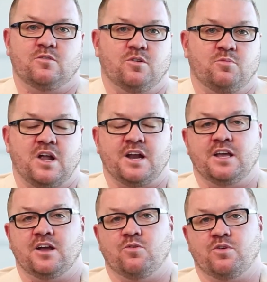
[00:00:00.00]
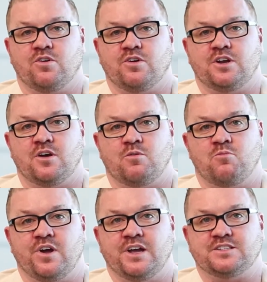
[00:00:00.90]
Well, bloody hell, we already know what
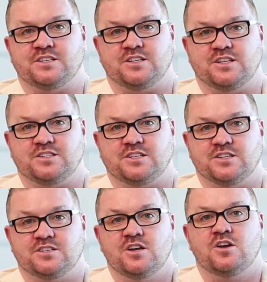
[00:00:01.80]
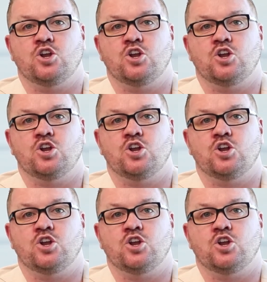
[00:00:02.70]
my answer to this is.